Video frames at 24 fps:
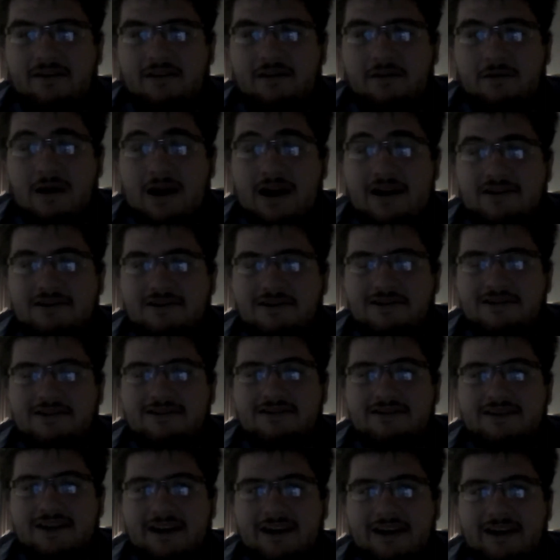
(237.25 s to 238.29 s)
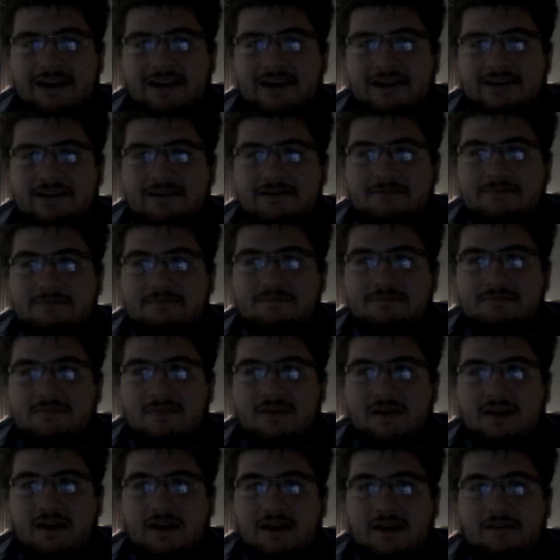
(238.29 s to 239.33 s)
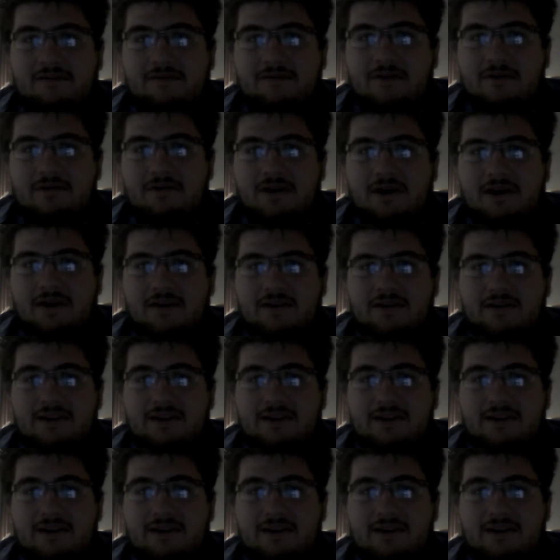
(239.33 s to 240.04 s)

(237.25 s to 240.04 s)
Thrashers and Photon